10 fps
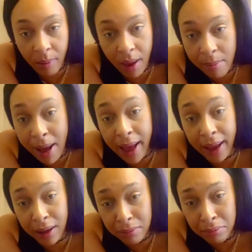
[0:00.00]
Bye.
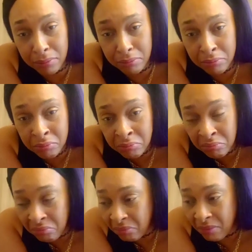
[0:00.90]

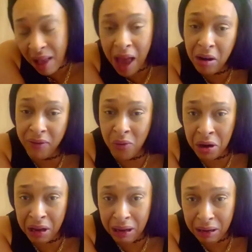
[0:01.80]
I don't even want
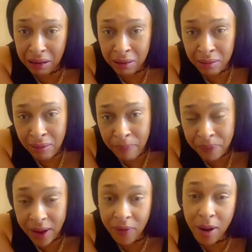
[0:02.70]
to eat it.
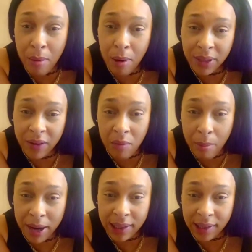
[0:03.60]
I feel like my mom's giving me my
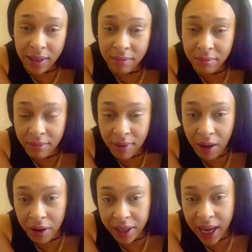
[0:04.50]
medicine that I'm
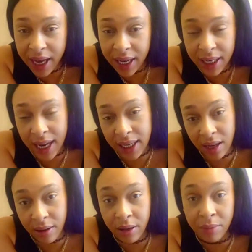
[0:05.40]
going to take, and it tastes
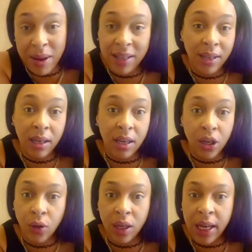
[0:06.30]
like, because medicine didn't
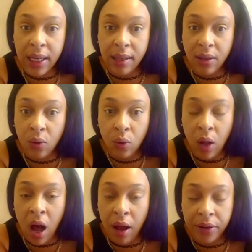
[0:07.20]
used to taste all
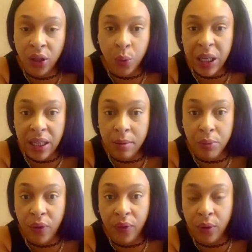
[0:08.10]
sweet and
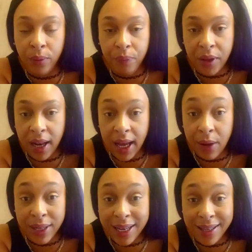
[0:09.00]
beautiful like how it
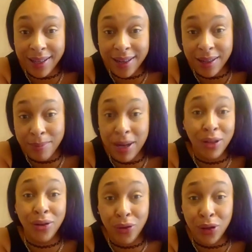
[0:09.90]
tastes these days.
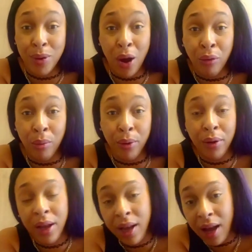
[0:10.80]
Medicine used to be horrible.
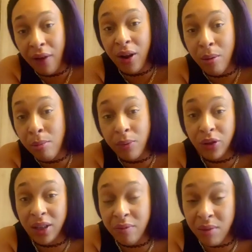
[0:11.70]
I feel like my mom's
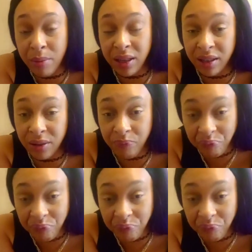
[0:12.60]
just giving me my medicine,